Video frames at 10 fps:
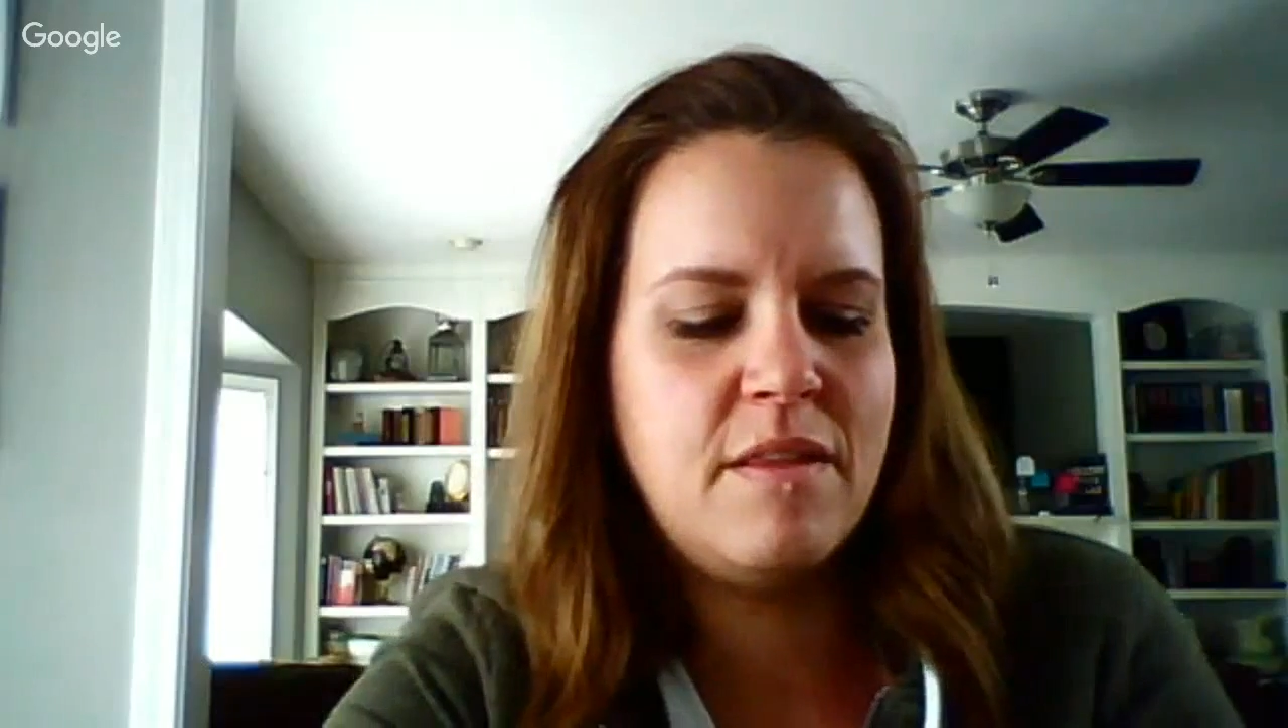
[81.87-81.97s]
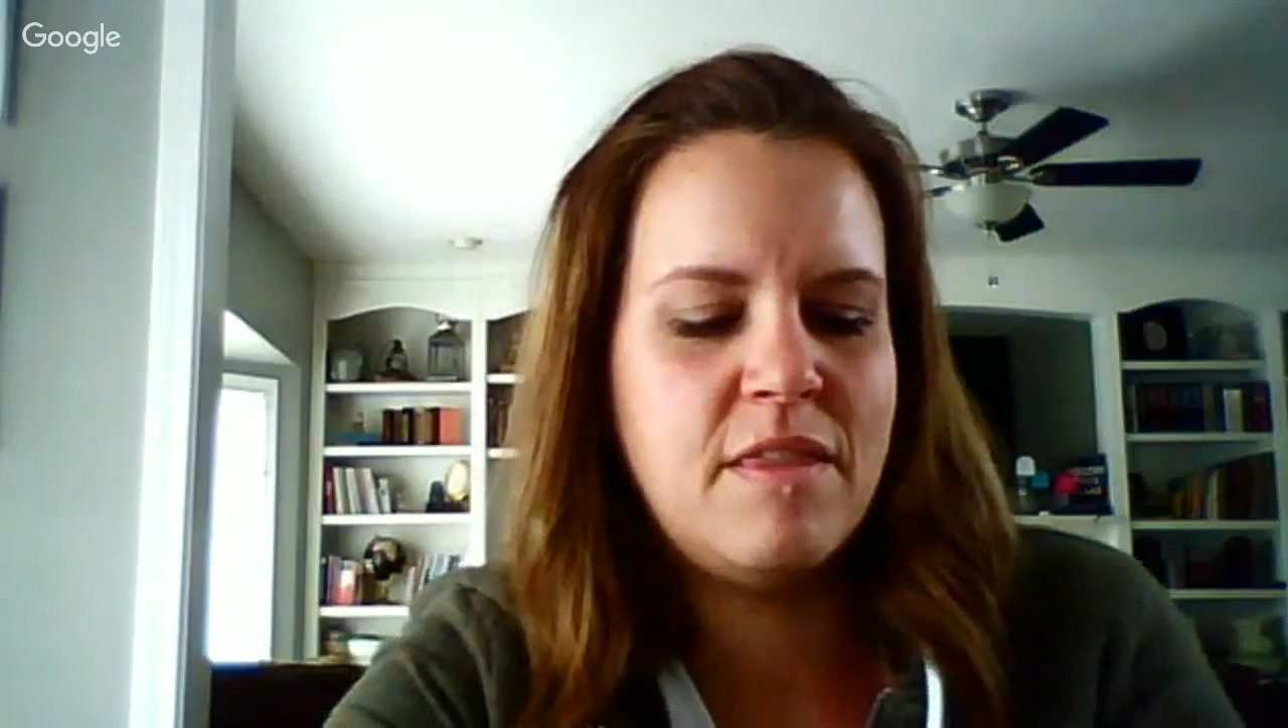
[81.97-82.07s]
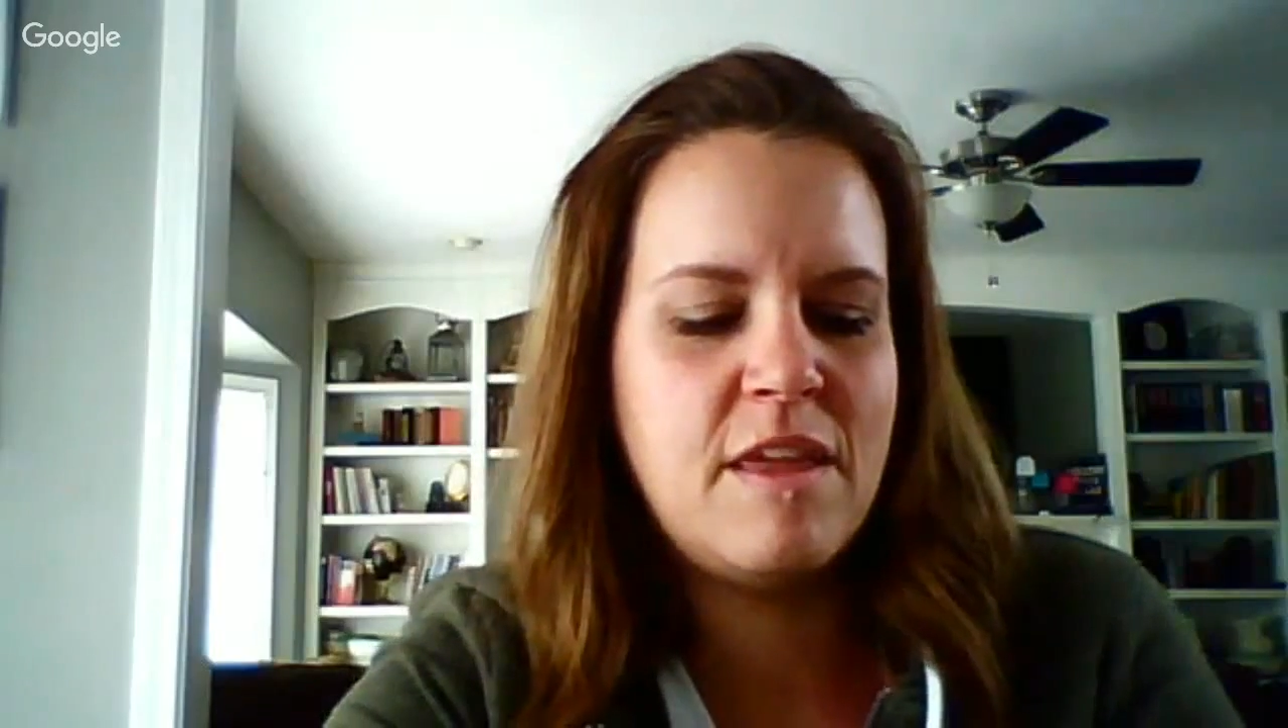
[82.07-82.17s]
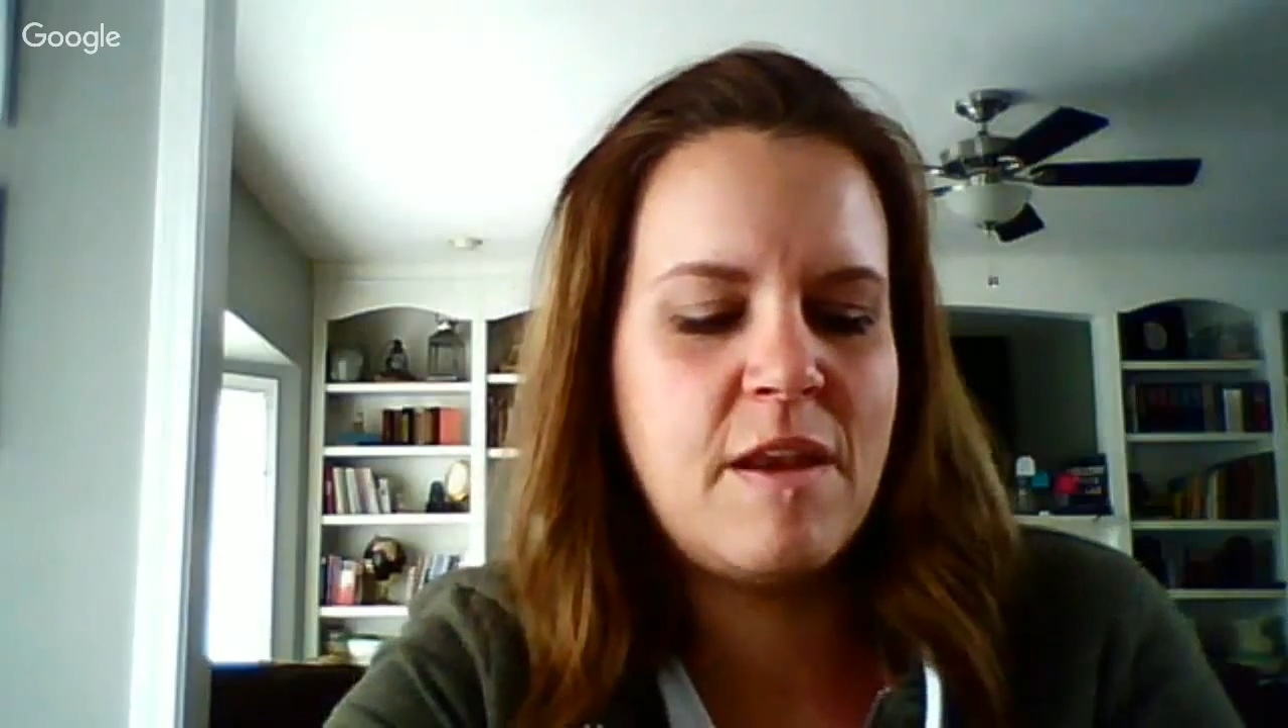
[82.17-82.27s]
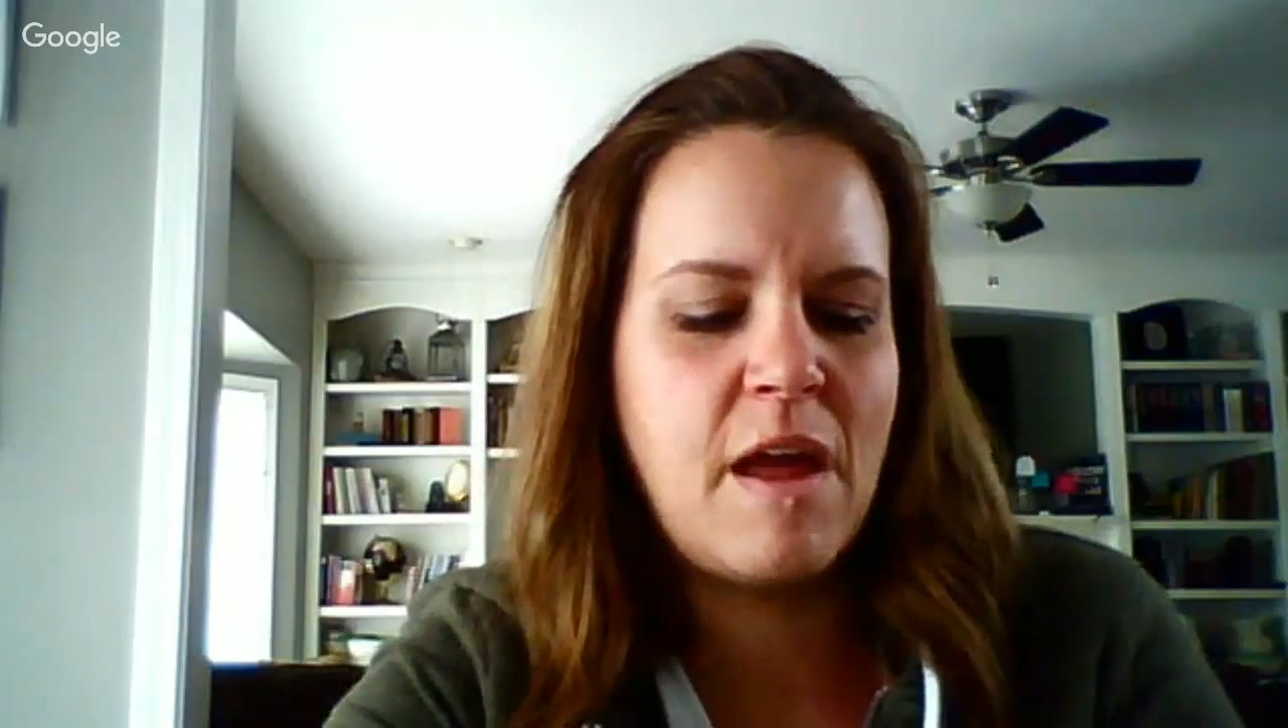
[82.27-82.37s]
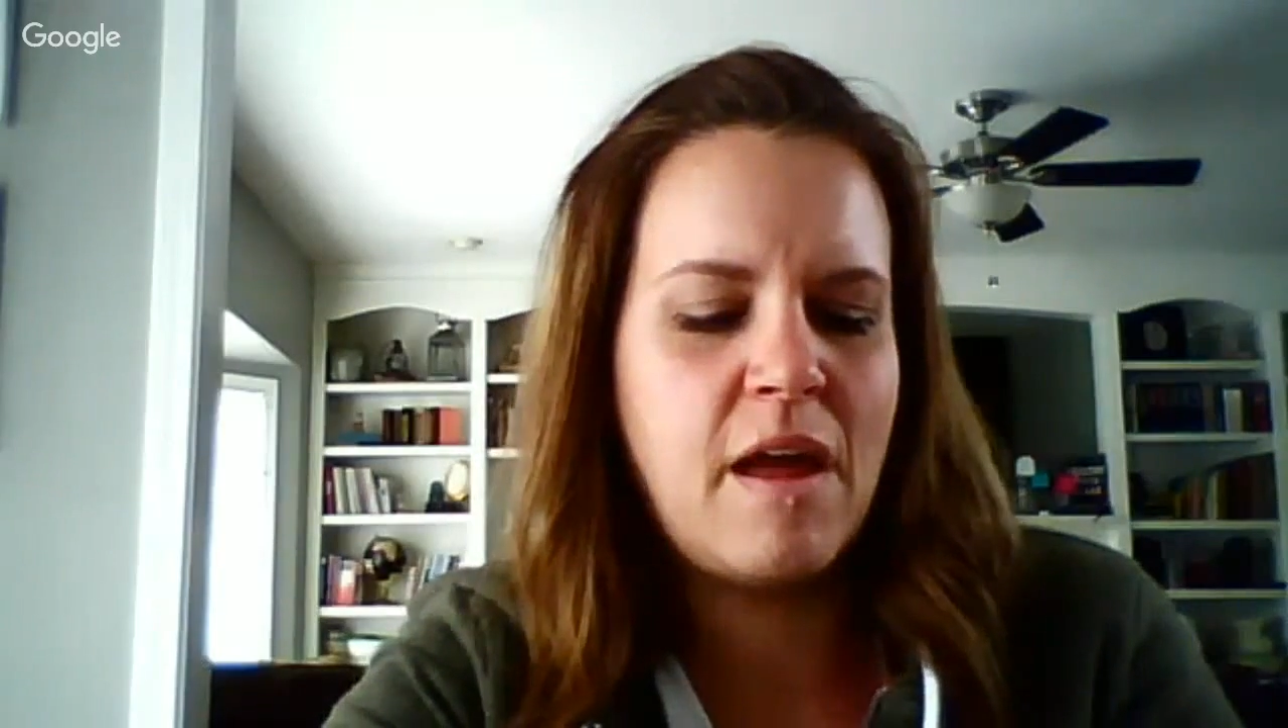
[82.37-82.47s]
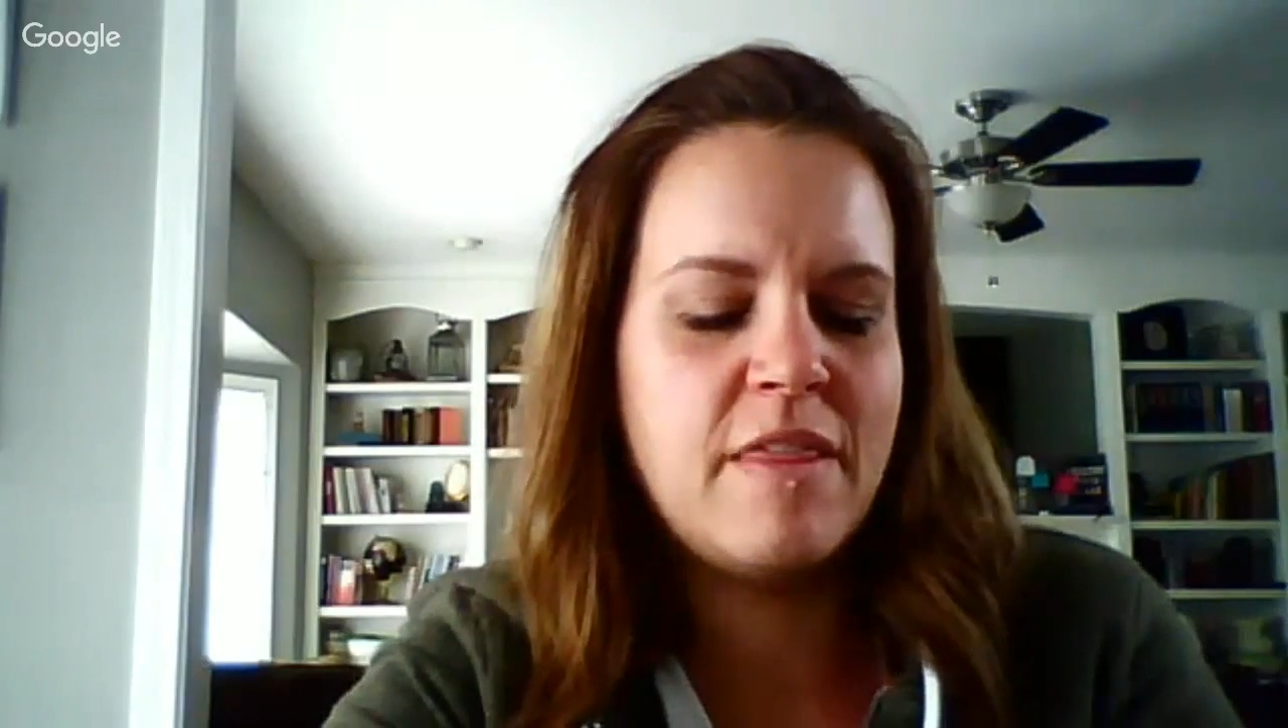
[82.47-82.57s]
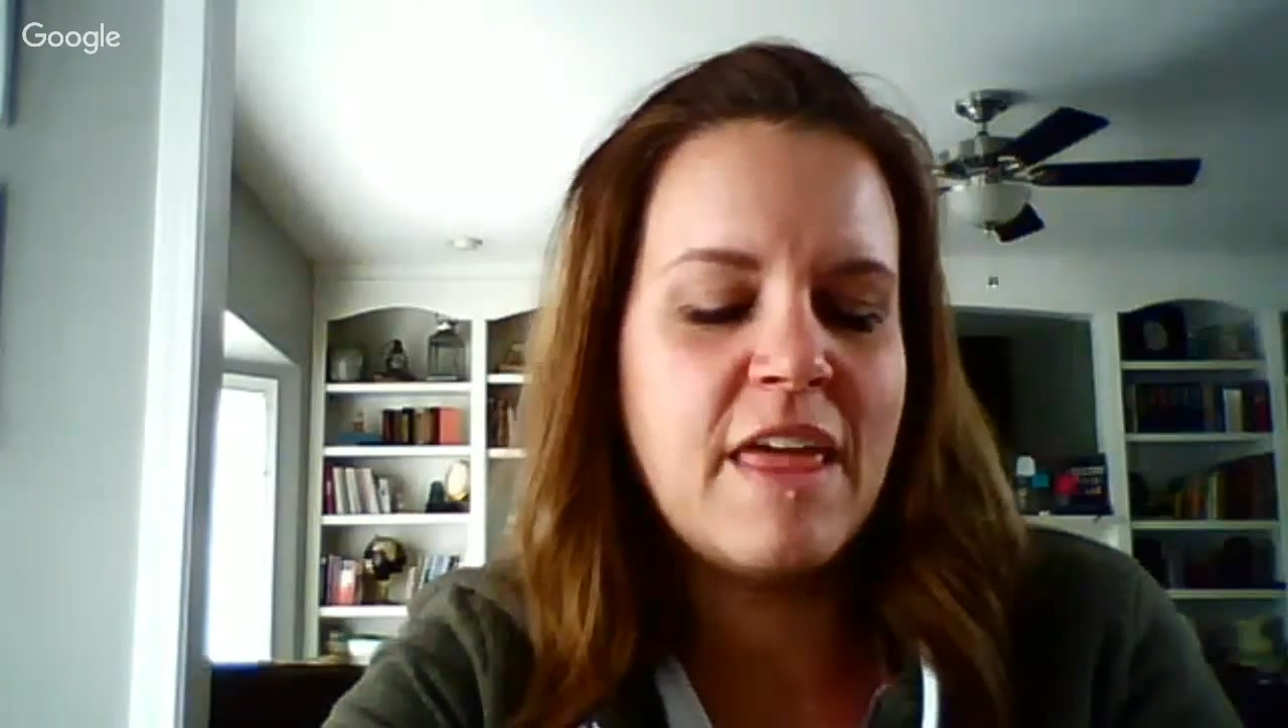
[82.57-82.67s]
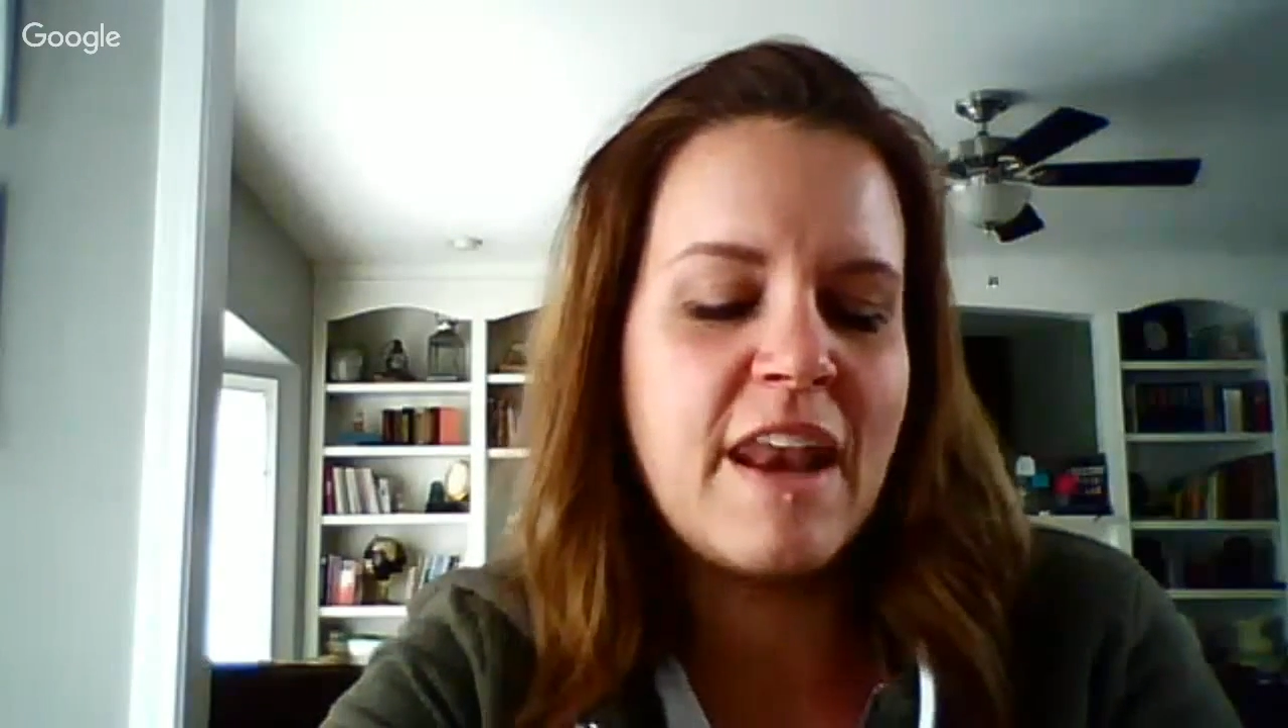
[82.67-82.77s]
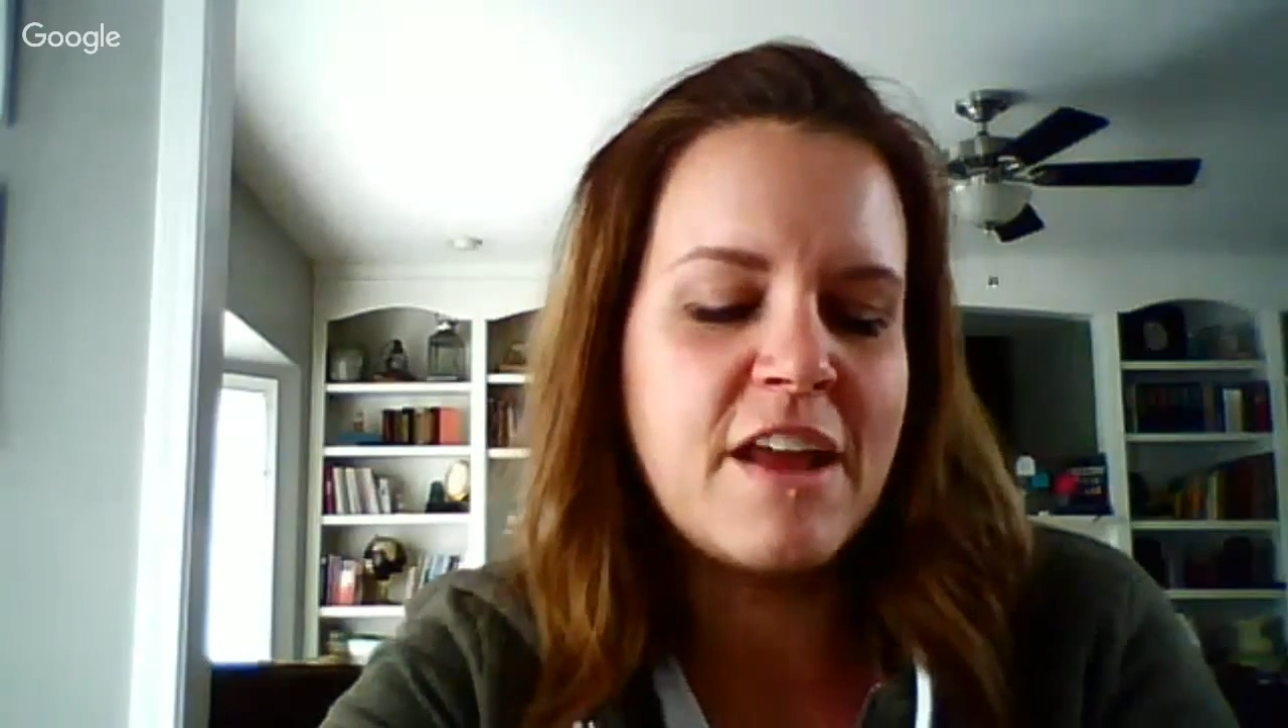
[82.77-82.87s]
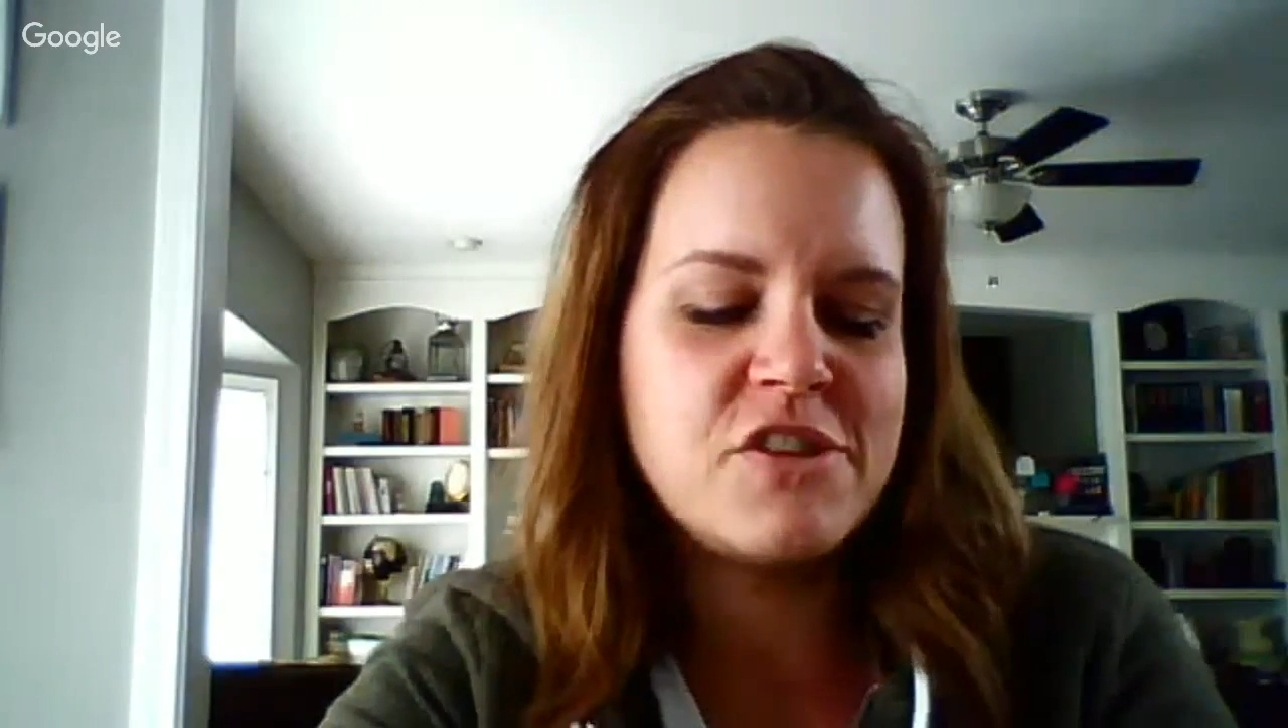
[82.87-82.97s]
Then I shouldn't have to